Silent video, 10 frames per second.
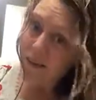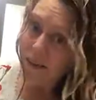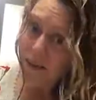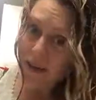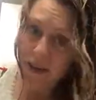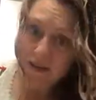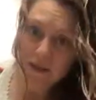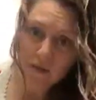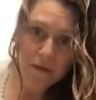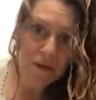Okay,
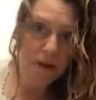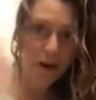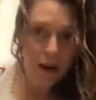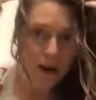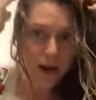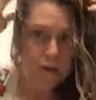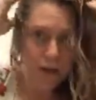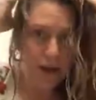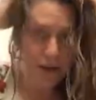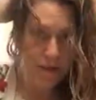so I'm
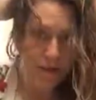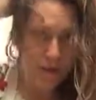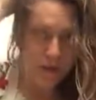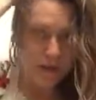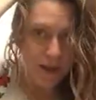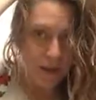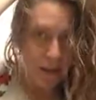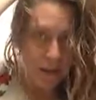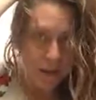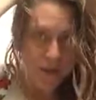kind of squeezing up
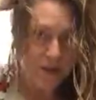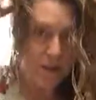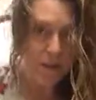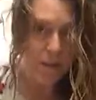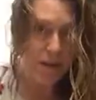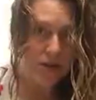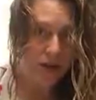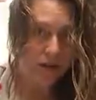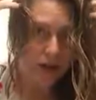the roots a little bit too,